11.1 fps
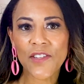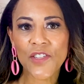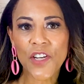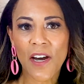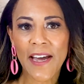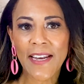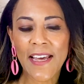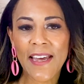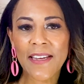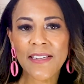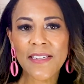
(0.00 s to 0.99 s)

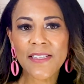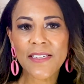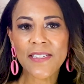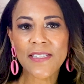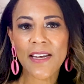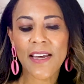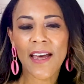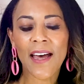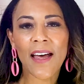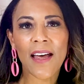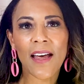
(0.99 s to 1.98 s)
Thailand.
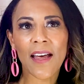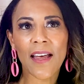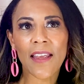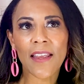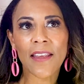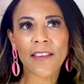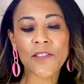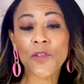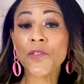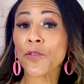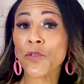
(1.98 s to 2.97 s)
There's
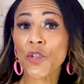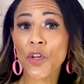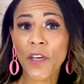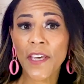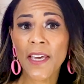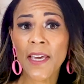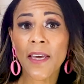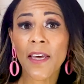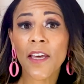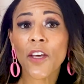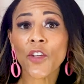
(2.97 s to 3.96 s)
also Turkey,
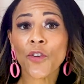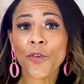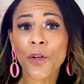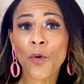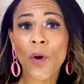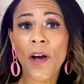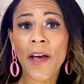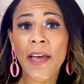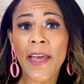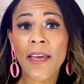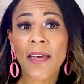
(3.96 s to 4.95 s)

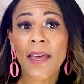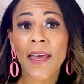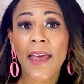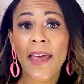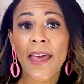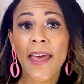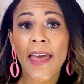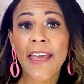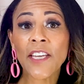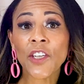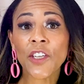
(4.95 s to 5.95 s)
Uruguay,
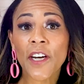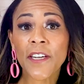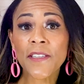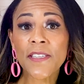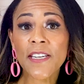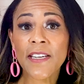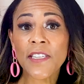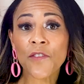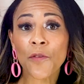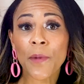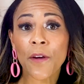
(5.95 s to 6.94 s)
United States
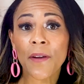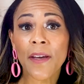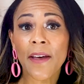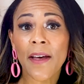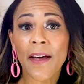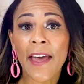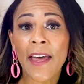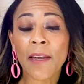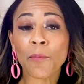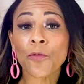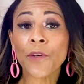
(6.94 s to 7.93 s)
of America,
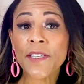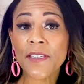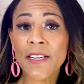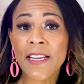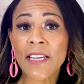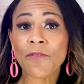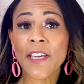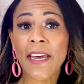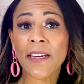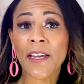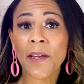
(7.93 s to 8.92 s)
and more recently,
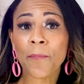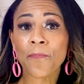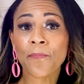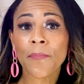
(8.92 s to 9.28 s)
Vietnam.